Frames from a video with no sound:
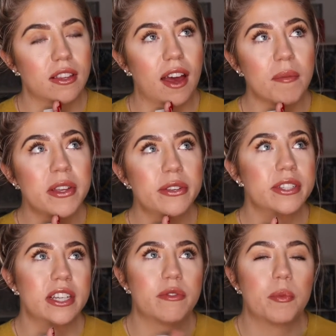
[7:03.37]
I've been
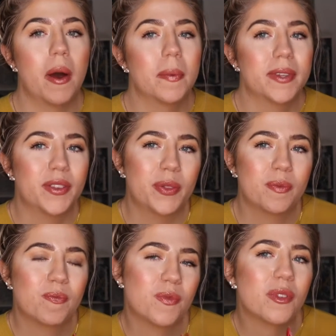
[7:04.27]
using it for probably
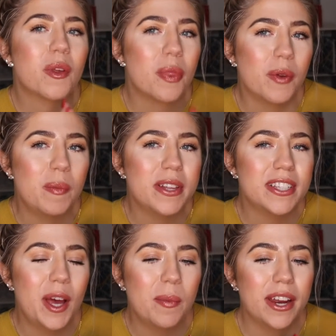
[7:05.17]
3
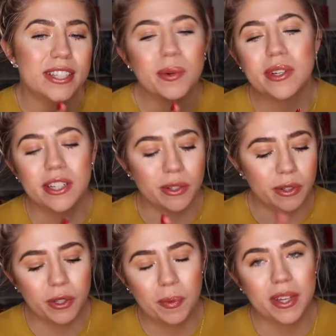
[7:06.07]
months now, but I still wanted to
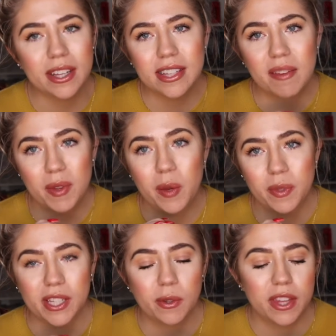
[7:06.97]
include it because I've been
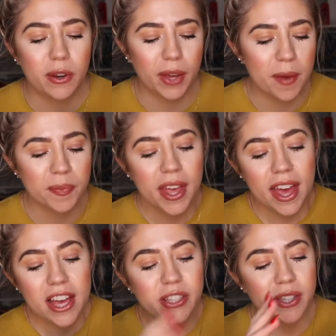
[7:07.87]
obsessed with it, okay?
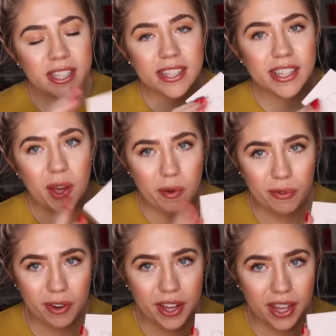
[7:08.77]
So this is the
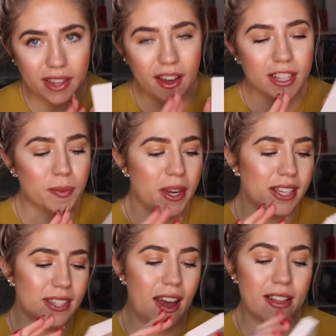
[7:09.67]
Ofra
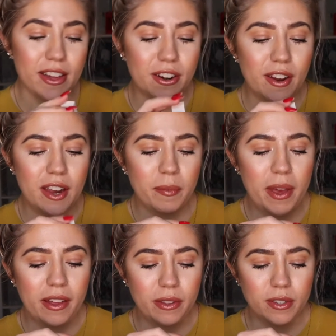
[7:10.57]
Cosmetics Highlighter in
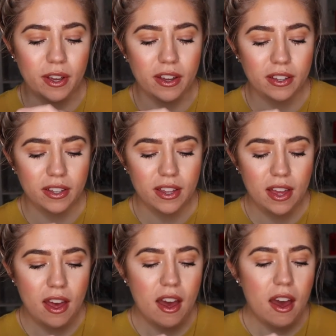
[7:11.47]
Pillow Talk.
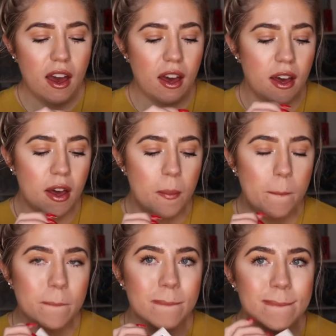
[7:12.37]

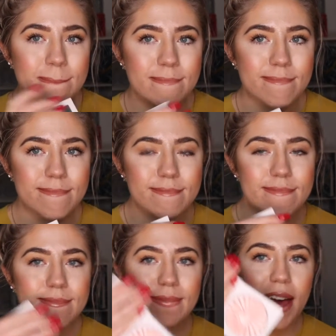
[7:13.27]

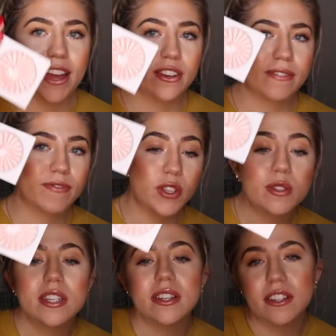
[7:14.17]
I've
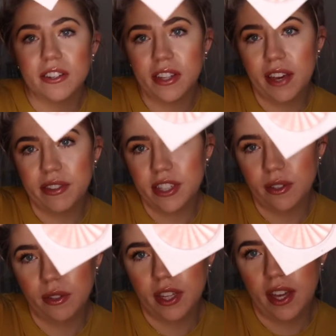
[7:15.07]
used it literally every
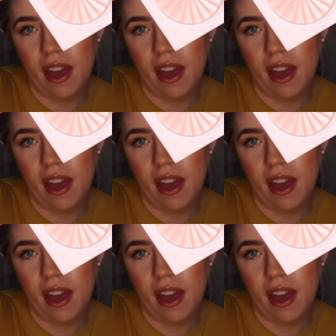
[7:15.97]
single day.